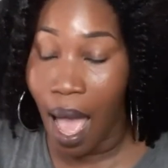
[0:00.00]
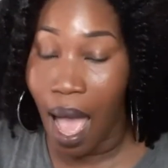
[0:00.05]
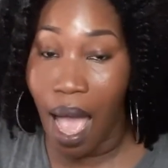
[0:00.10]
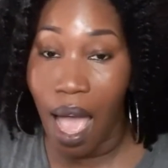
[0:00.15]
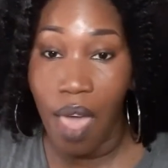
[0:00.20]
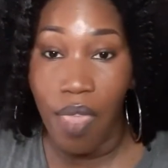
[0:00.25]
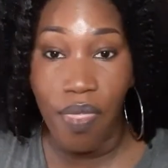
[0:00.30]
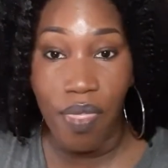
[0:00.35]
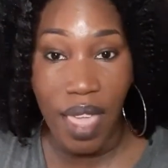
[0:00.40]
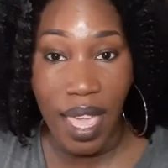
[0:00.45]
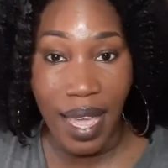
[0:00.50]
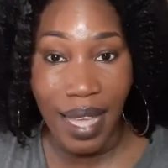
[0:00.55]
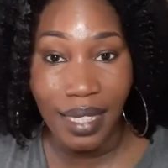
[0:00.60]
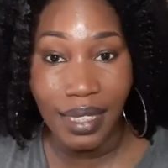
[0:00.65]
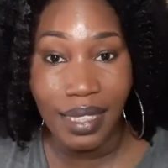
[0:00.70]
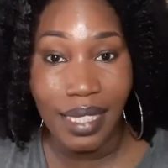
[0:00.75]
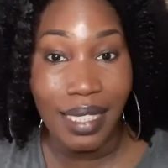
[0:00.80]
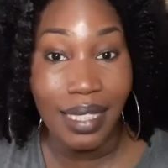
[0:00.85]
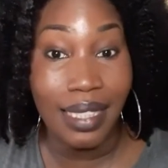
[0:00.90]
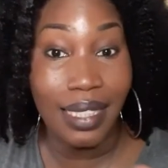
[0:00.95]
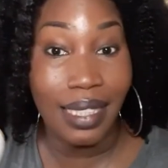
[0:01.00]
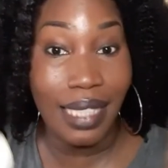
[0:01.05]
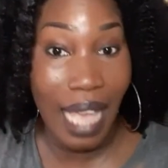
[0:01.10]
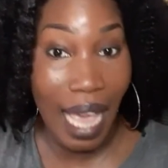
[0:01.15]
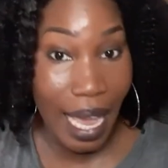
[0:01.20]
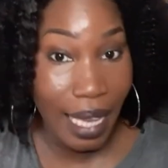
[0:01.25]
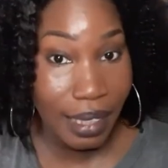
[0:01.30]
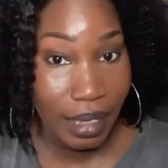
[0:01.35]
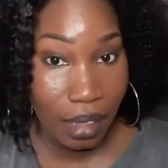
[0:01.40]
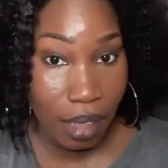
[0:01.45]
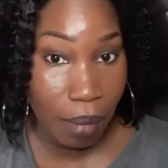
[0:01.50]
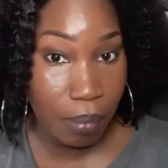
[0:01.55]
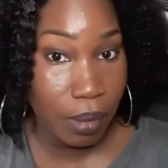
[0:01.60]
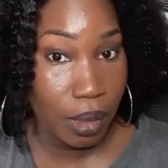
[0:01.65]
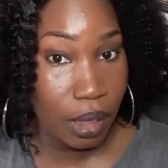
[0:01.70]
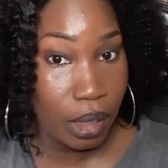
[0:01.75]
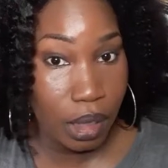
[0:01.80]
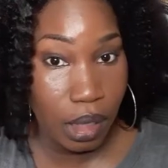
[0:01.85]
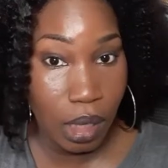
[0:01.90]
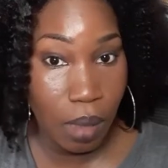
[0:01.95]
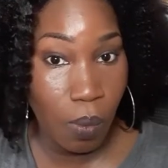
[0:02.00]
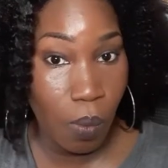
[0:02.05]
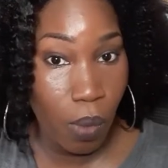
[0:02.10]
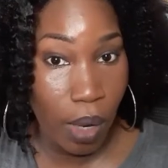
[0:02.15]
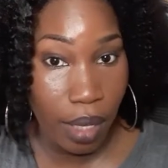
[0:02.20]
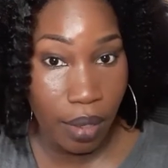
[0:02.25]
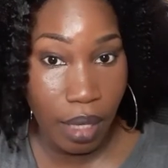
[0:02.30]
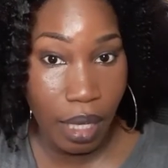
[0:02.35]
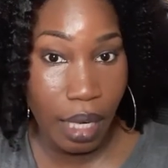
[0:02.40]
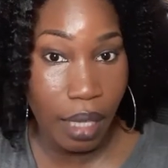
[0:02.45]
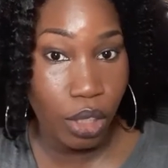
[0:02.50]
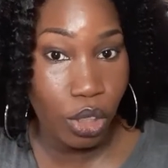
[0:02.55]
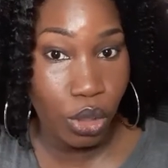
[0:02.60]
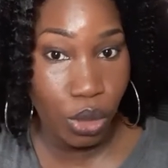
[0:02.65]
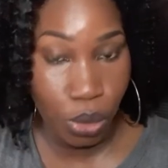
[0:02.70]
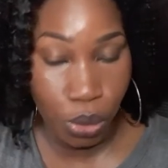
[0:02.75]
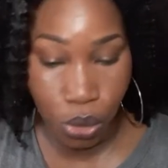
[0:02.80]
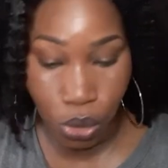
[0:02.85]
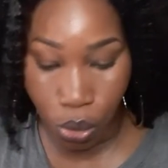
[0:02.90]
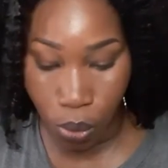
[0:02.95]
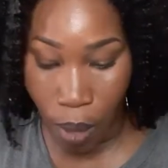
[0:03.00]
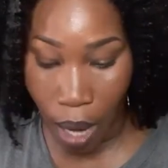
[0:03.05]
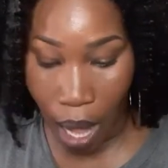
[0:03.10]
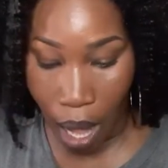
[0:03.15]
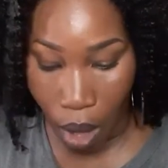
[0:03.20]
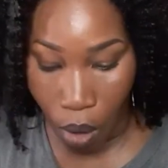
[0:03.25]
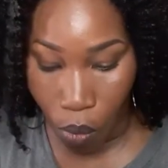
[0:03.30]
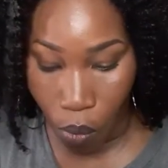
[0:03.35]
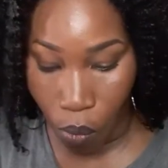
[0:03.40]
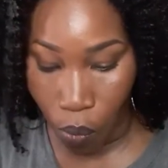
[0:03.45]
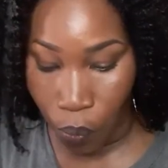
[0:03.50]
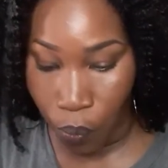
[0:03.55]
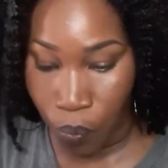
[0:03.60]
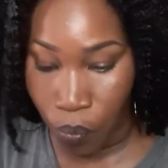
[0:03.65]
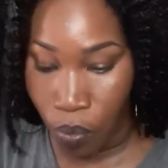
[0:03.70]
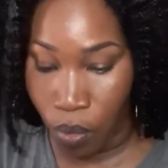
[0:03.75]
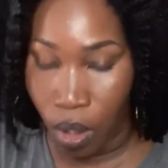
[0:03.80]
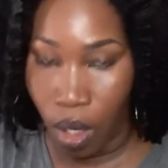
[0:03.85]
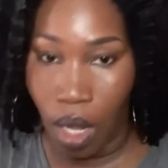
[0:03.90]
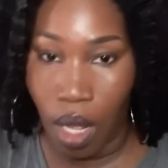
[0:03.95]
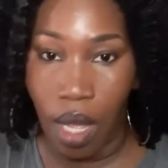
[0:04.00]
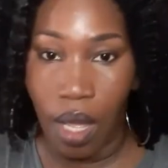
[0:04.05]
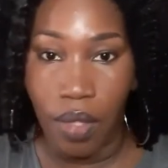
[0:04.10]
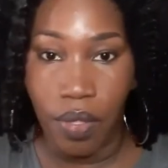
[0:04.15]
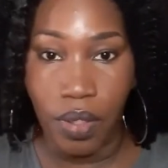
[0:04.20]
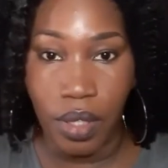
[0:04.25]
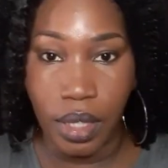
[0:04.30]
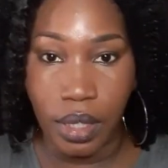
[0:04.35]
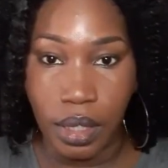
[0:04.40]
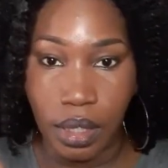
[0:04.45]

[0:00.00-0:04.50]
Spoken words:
and then just size it up the same way that I showed you how. And this